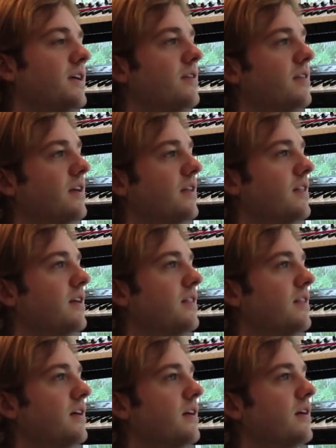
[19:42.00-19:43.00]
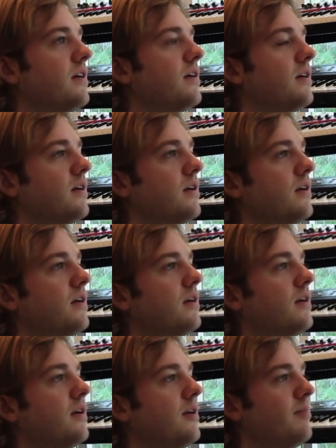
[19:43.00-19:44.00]
you think that the
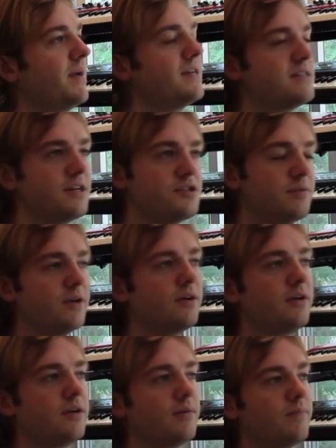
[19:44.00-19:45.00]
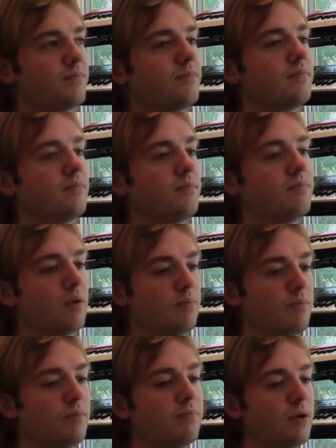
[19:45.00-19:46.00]
bass line should be going boom,
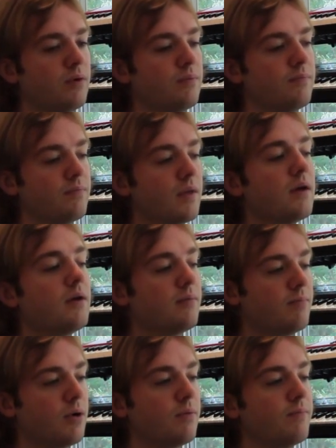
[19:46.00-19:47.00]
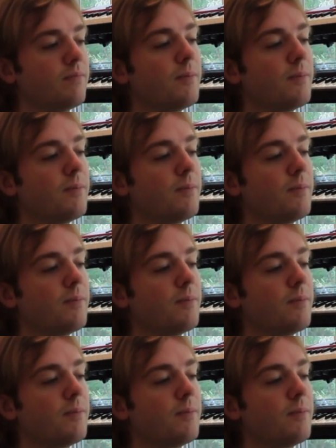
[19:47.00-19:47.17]
boom, boom, boom.